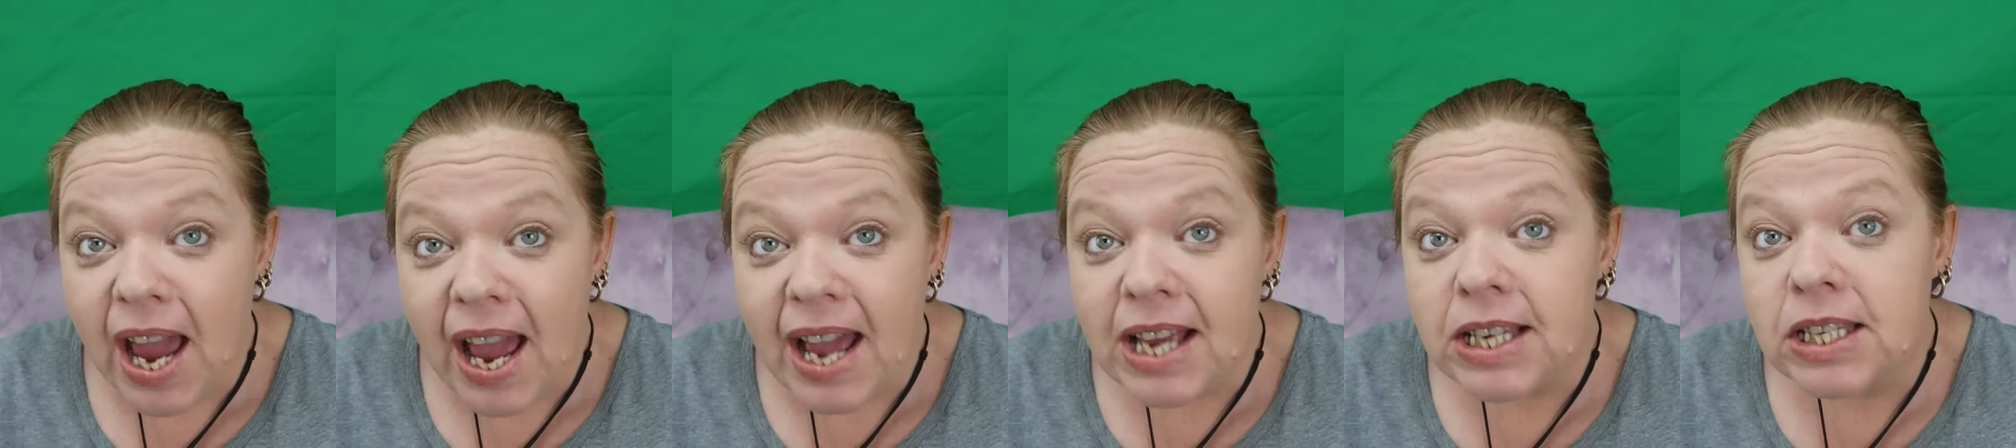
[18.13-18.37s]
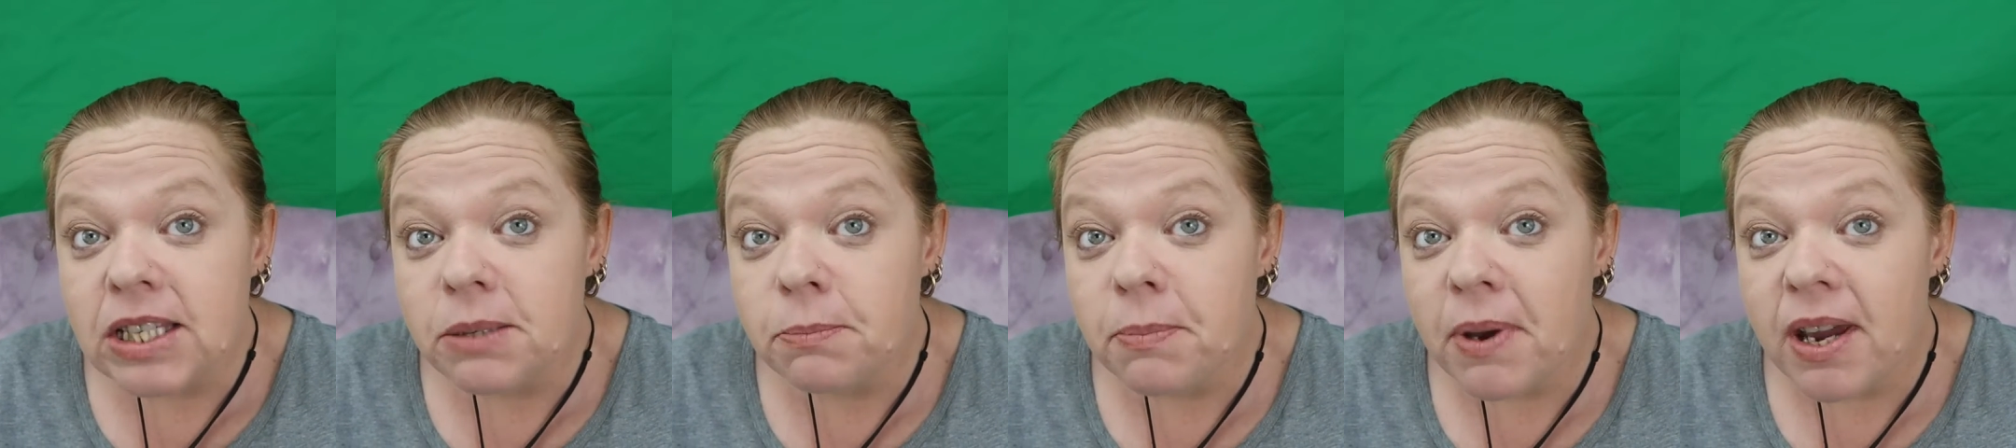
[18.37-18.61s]

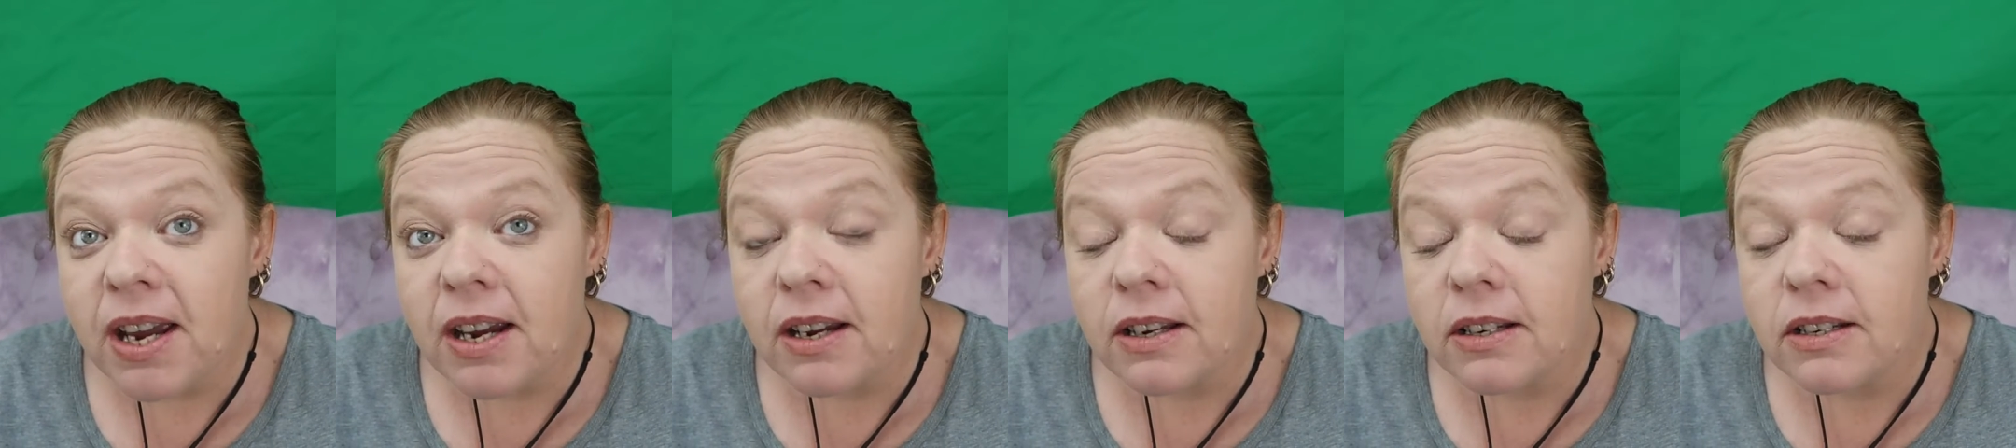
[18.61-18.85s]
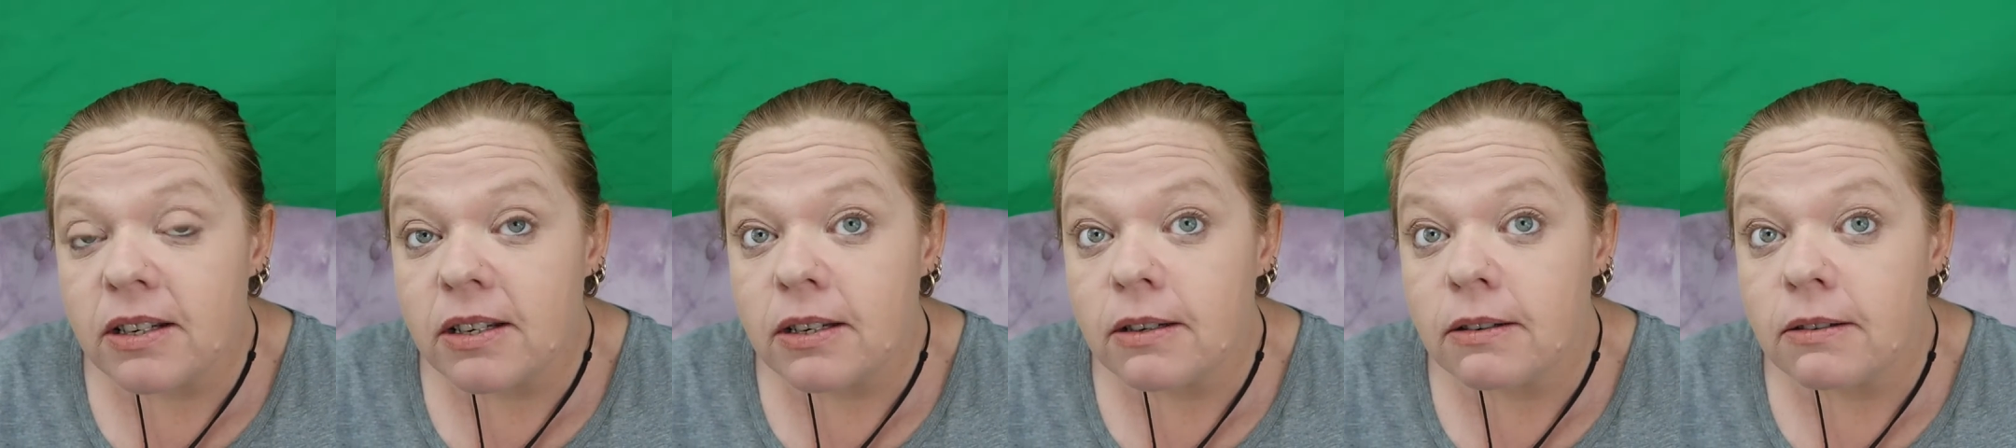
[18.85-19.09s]

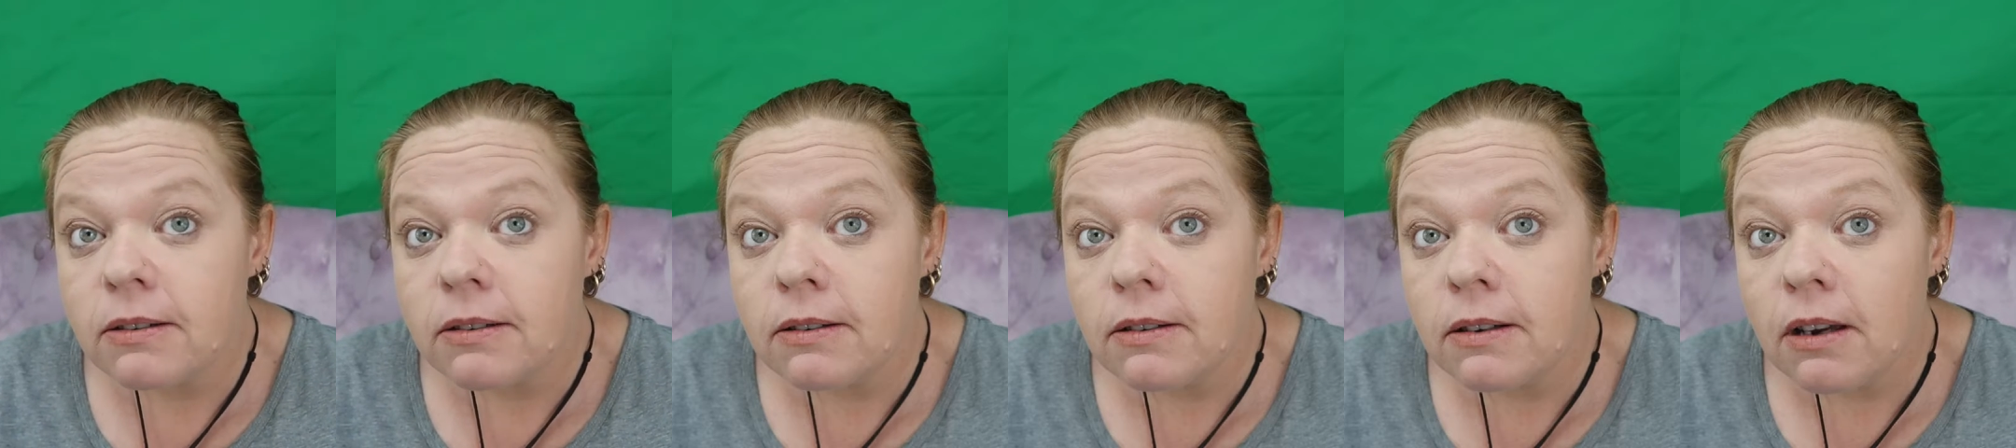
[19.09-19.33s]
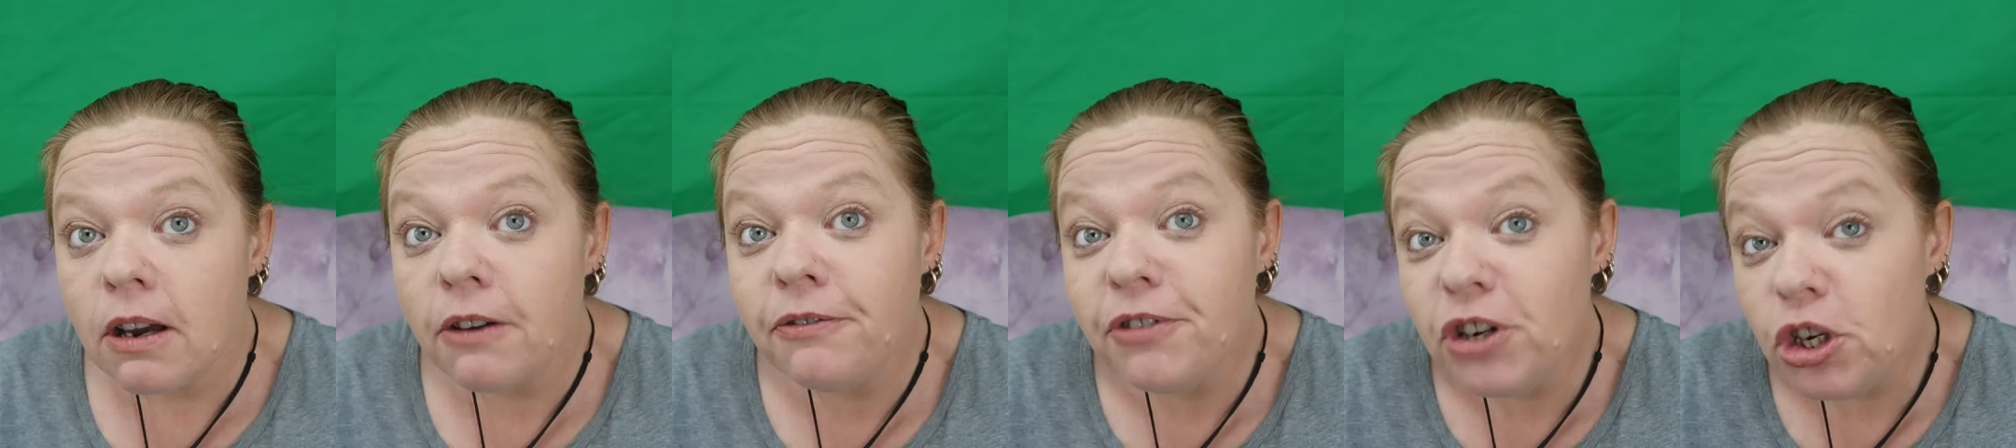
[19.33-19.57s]
aspect
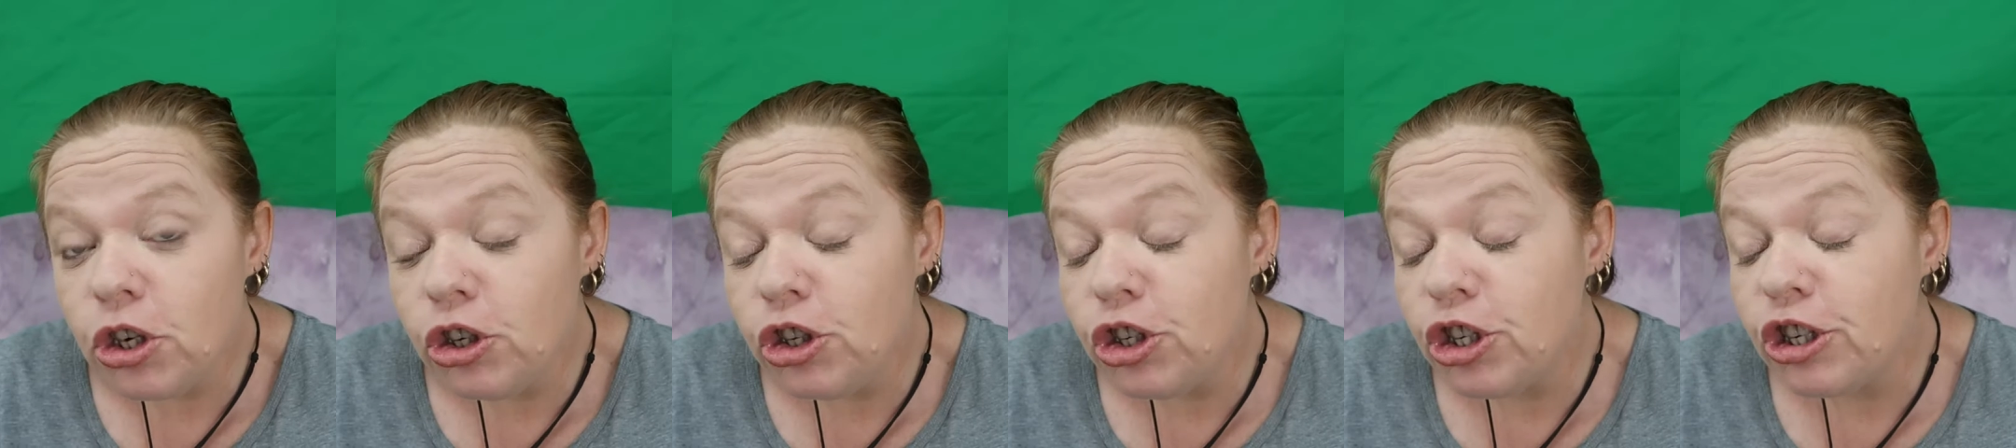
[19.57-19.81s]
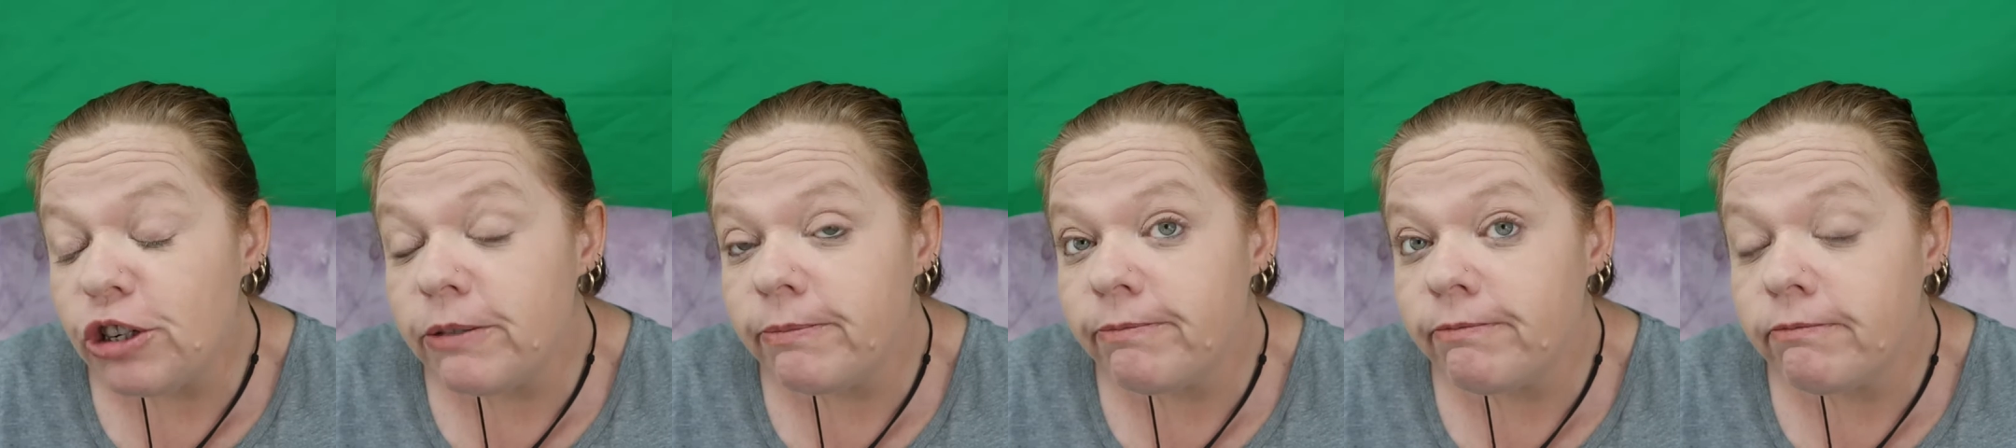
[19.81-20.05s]
of
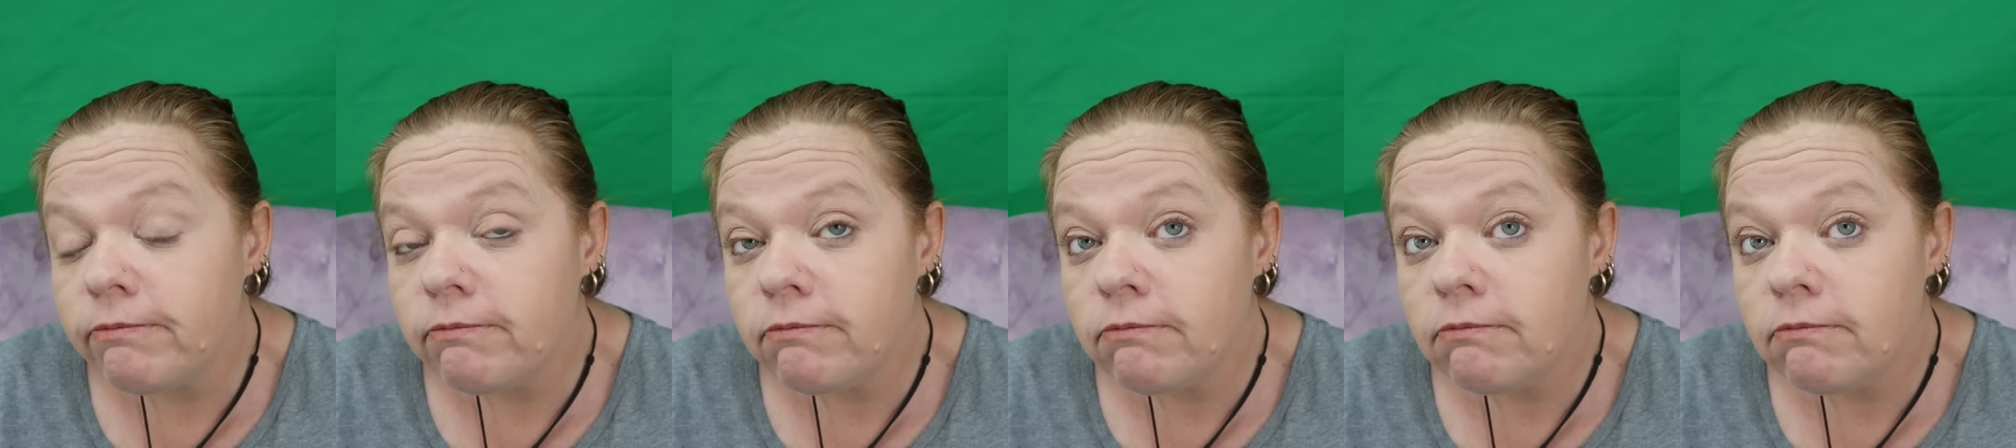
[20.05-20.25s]
YouTube.